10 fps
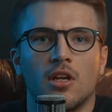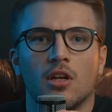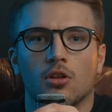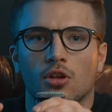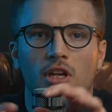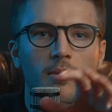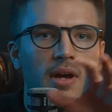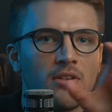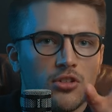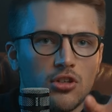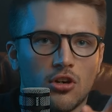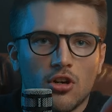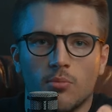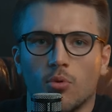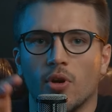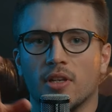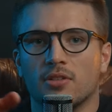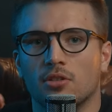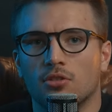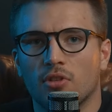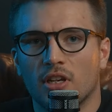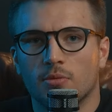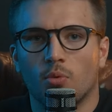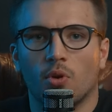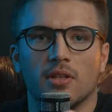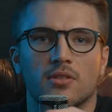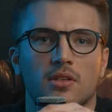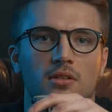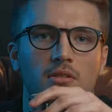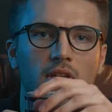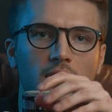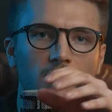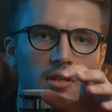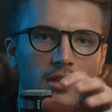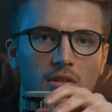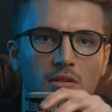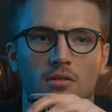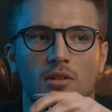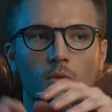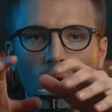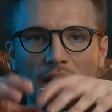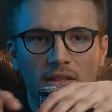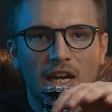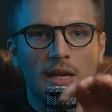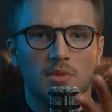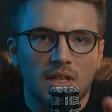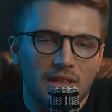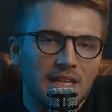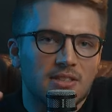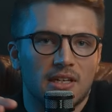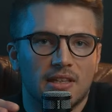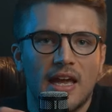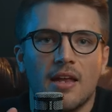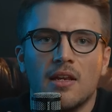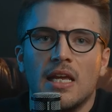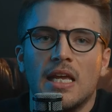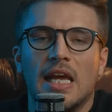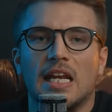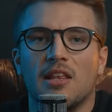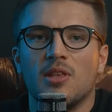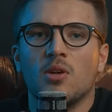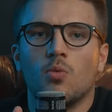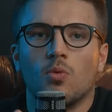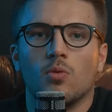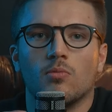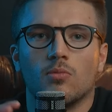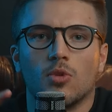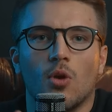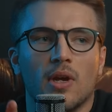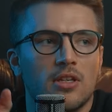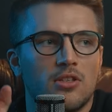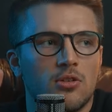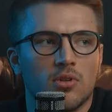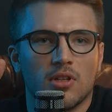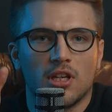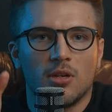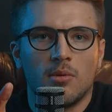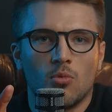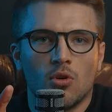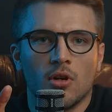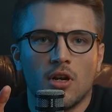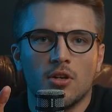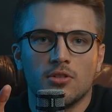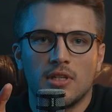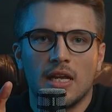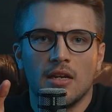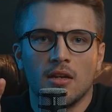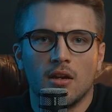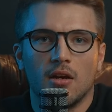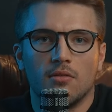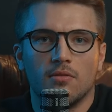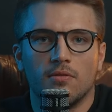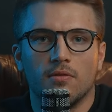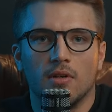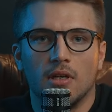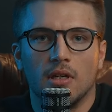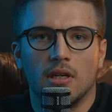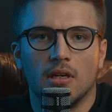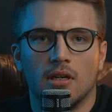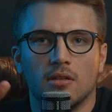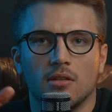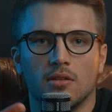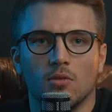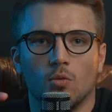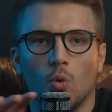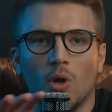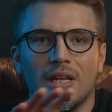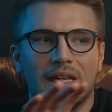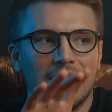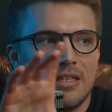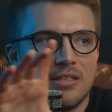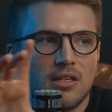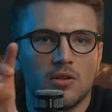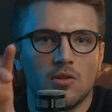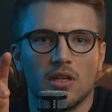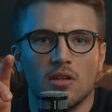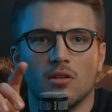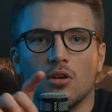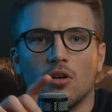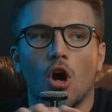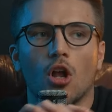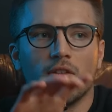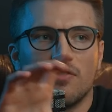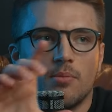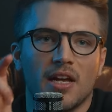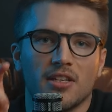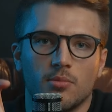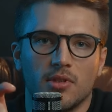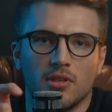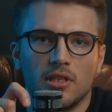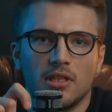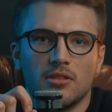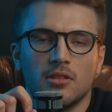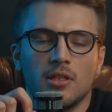learning about security points and stress points and and and the wing types and things like that. And I think going into it with a little bit more understanding of uh, what it is and and all of the possibilities,